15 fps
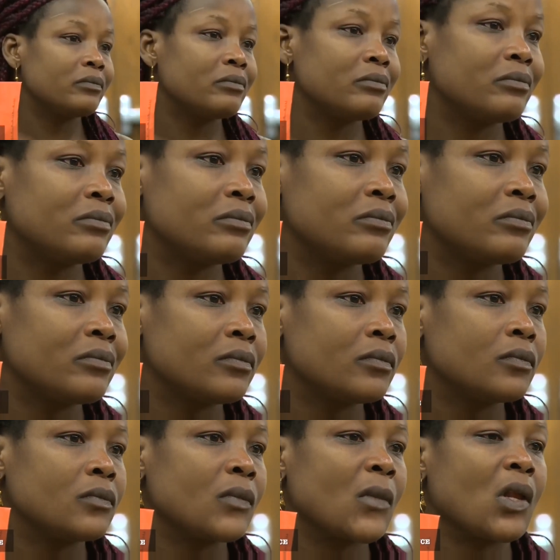change your
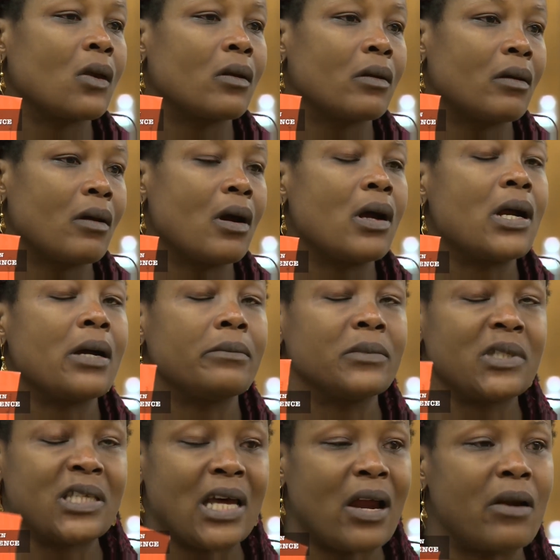attitude, okay? All right,
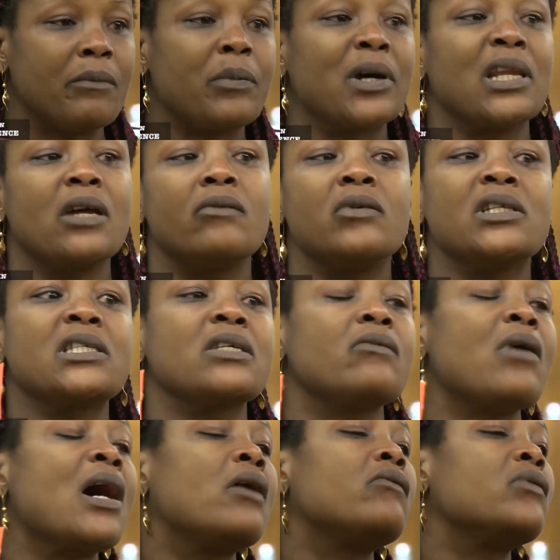I'm sorry, right. but the reason
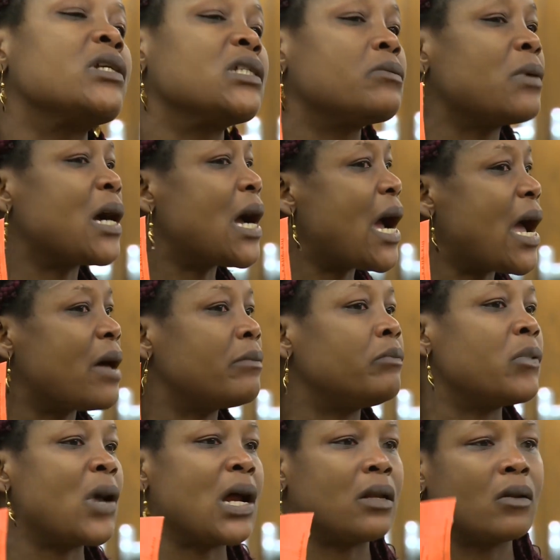why I raise my
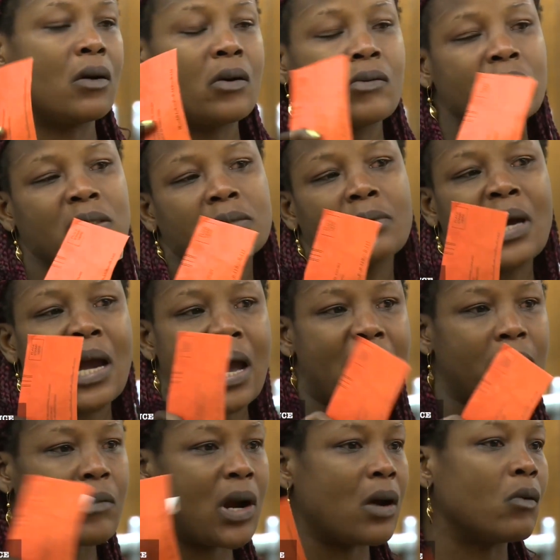eyebrow, not raise my
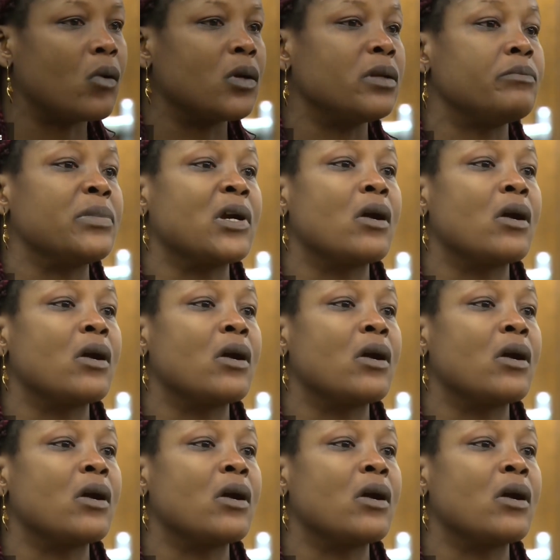eyebrow on